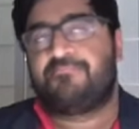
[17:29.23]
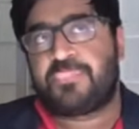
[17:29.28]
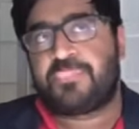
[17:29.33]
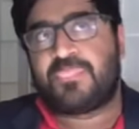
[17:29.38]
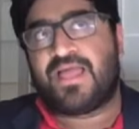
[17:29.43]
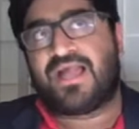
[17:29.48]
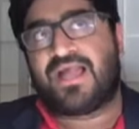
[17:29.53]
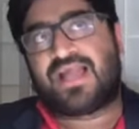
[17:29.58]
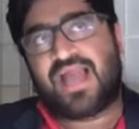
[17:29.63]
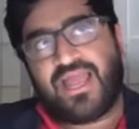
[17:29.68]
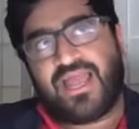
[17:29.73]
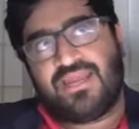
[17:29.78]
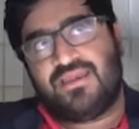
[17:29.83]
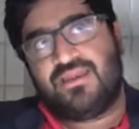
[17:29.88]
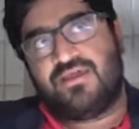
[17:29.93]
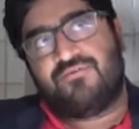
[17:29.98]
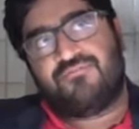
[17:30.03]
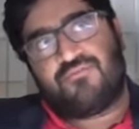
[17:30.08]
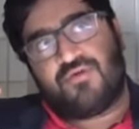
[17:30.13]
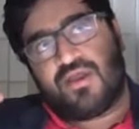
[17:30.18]
a kind
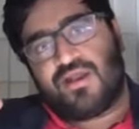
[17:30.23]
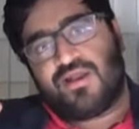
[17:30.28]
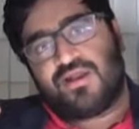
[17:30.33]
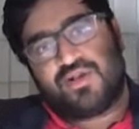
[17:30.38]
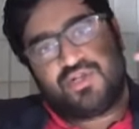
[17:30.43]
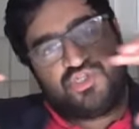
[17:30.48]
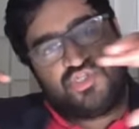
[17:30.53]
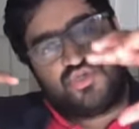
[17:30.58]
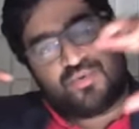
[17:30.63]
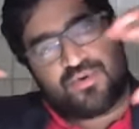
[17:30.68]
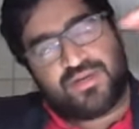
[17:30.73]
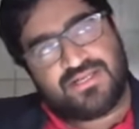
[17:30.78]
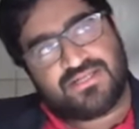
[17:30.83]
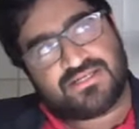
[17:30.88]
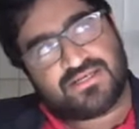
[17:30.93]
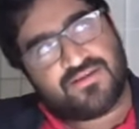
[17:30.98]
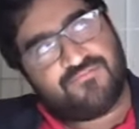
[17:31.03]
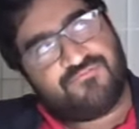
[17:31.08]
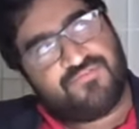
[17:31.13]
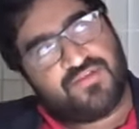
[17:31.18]
of joint
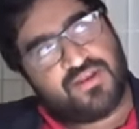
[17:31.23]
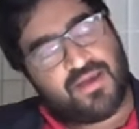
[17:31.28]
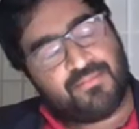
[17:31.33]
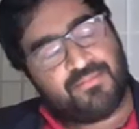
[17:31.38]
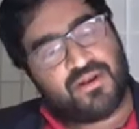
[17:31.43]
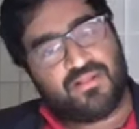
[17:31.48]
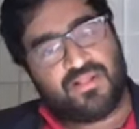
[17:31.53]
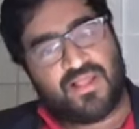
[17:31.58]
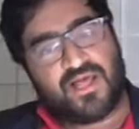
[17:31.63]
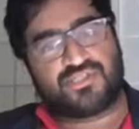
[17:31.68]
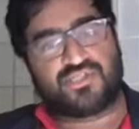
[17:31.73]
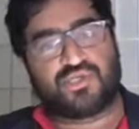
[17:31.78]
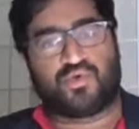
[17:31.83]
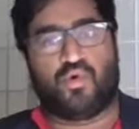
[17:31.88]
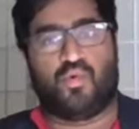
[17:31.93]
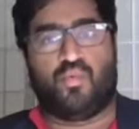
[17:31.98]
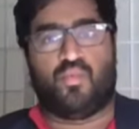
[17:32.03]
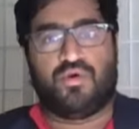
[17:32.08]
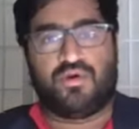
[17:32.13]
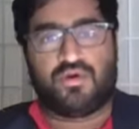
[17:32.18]

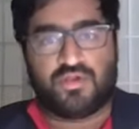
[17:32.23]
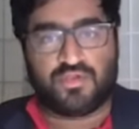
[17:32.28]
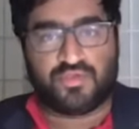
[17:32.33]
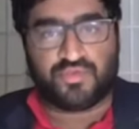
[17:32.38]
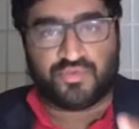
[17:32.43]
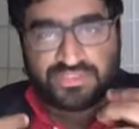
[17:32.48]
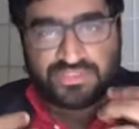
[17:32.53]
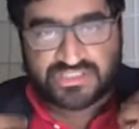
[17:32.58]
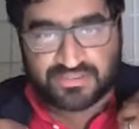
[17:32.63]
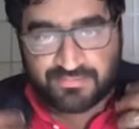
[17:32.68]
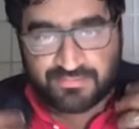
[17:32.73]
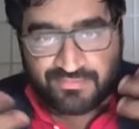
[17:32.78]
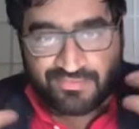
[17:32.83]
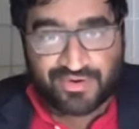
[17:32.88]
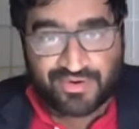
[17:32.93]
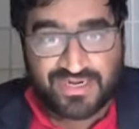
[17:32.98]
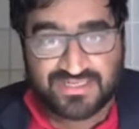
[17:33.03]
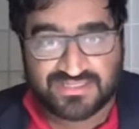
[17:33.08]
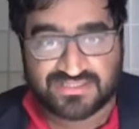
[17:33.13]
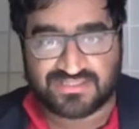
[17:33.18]
phenomenological world which
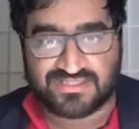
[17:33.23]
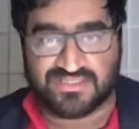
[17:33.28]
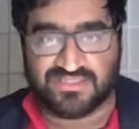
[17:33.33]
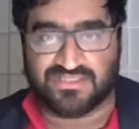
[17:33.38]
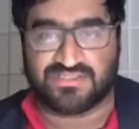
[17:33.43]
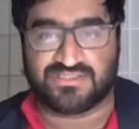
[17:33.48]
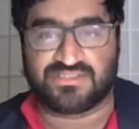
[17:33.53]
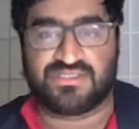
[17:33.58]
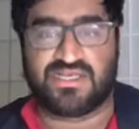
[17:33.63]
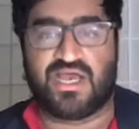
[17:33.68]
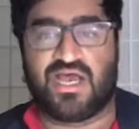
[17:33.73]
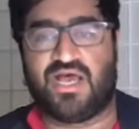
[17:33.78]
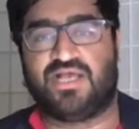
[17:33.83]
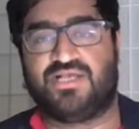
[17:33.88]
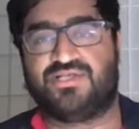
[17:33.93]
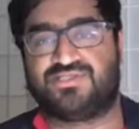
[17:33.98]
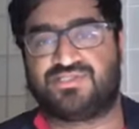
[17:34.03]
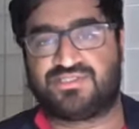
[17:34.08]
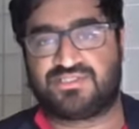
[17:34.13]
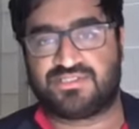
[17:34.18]
embraces
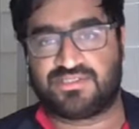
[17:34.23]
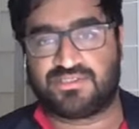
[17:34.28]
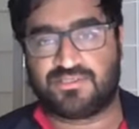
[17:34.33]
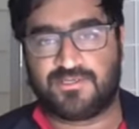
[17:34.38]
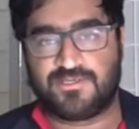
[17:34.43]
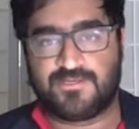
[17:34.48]
us.